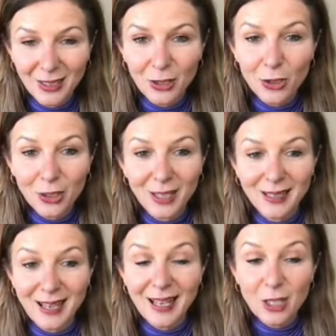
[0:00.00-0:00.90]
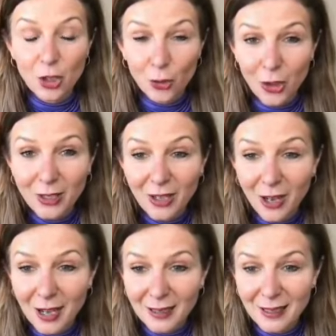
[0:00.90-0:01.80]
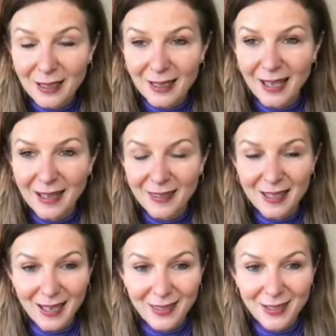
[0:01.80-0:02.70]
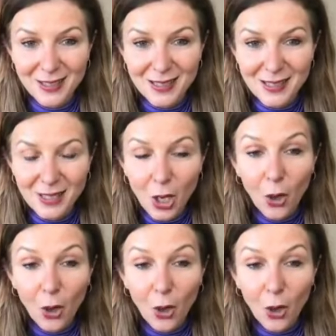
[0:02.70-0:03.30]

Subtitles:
You can join Kylie and the others,